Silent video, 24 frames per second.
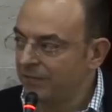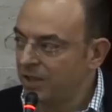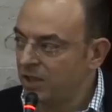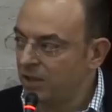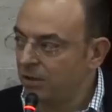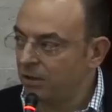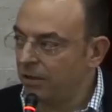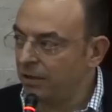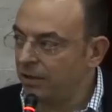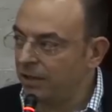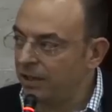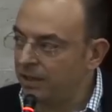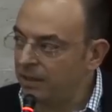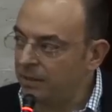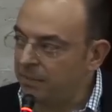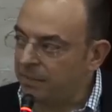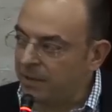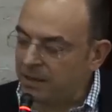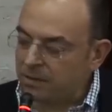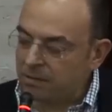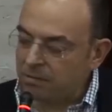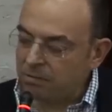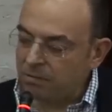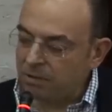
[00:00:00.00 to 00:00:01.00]
So it
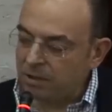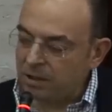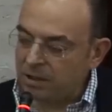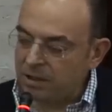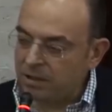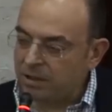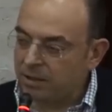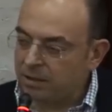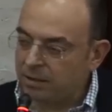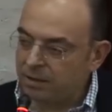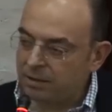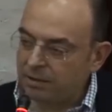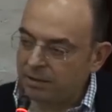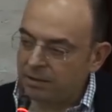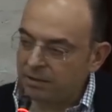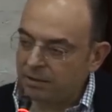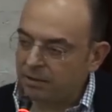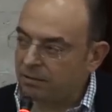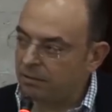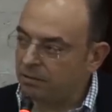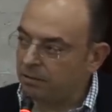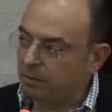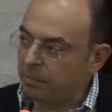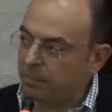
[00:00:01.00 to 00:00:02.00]
depends what is
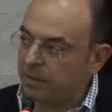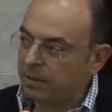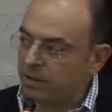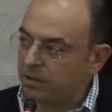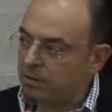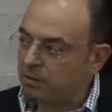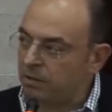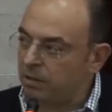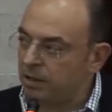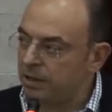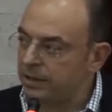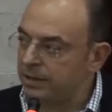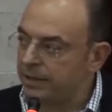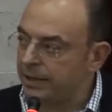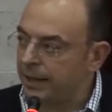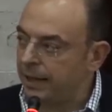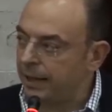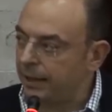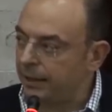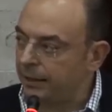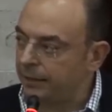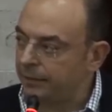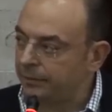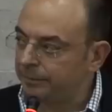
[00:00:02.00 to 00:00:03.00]
your personal
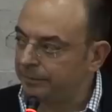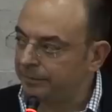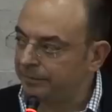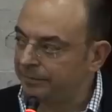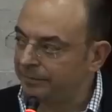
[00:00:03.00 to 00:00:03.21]
style.